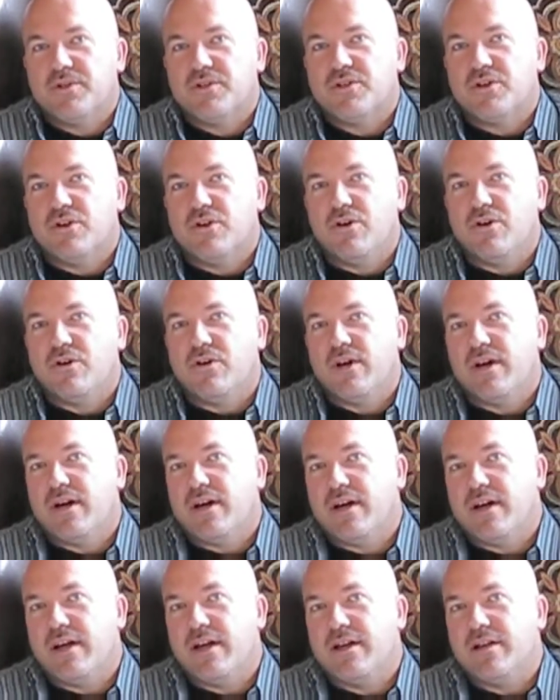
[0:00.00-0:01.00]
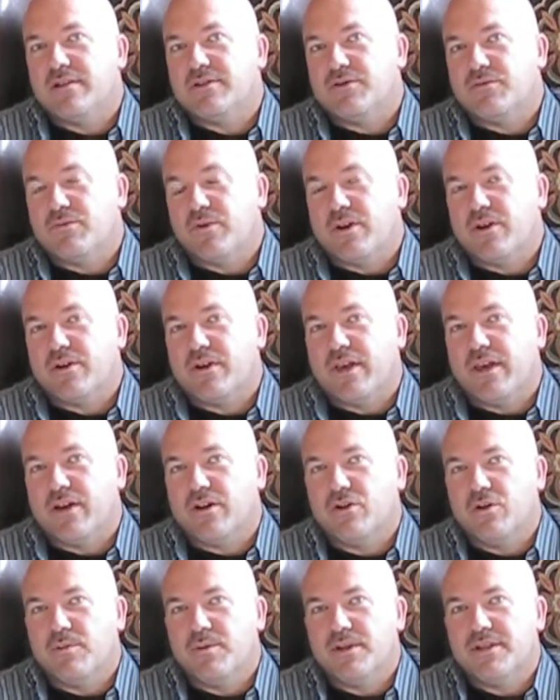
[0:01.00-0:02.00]
So as we're looking at
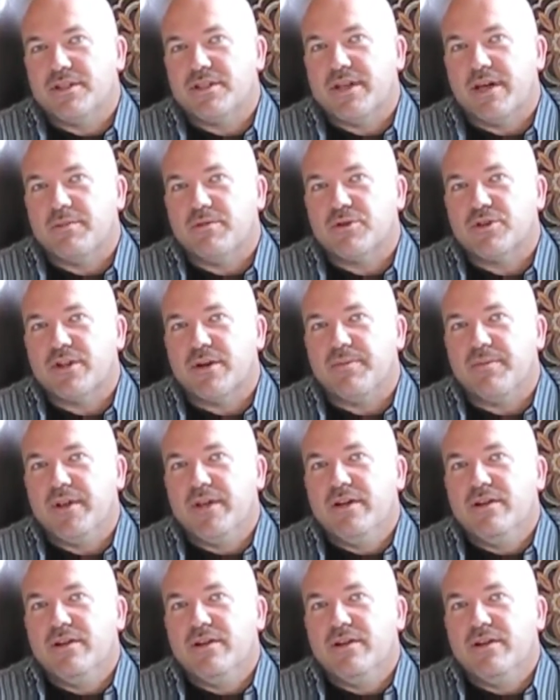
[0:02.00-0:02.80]
global discipleship.